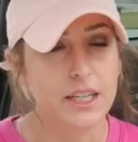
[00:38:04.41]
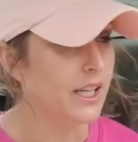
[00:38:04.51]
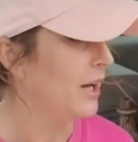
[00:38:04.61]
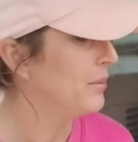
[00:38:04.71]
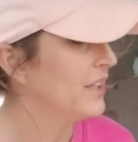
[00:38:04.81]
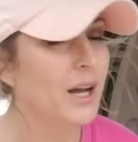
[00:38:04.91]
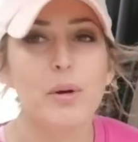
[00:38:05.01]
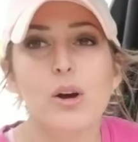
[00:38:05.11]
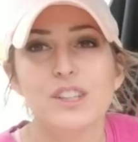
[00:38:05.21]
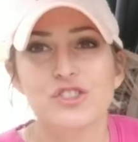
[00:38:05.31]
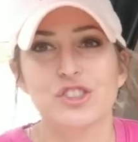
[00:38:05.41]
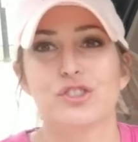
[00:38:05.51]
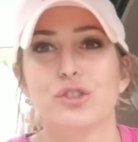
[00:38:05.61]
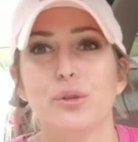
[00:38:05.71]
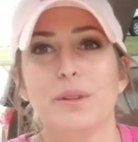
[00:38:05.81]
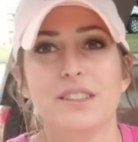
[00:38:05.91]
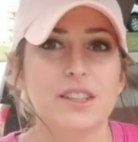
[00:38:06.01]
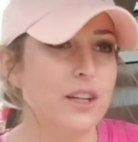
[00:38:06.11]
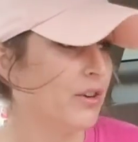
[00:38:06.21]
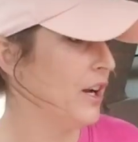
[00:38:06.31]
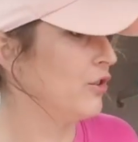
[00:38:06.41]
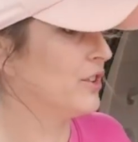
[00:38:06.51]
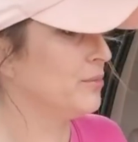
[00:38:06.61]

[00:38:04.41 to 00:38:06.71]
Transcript: didn't happen. I'm always just too busy around